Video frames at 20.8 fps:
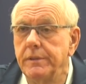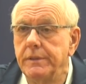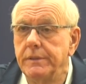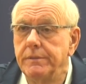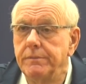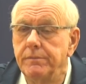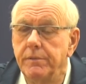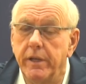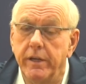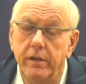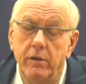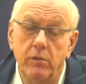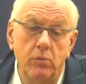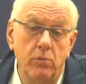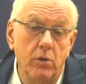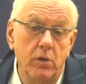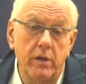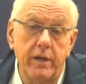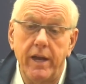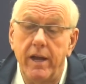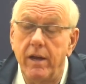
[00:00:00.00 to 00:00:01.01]
And it'll
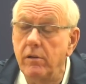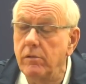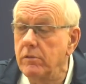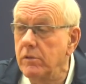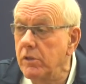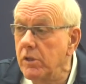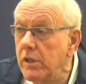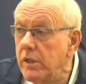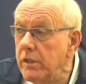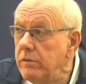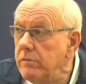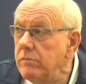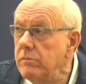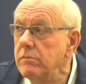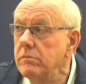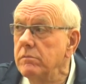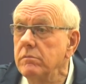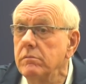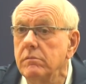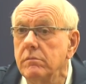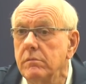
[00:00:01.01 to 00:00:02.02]
work out good
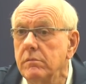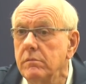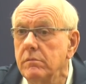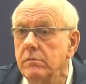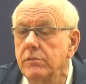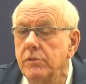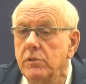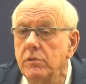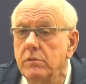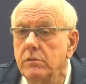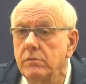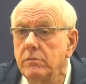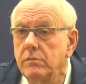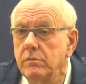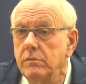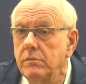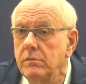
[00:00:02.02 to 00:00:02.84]
for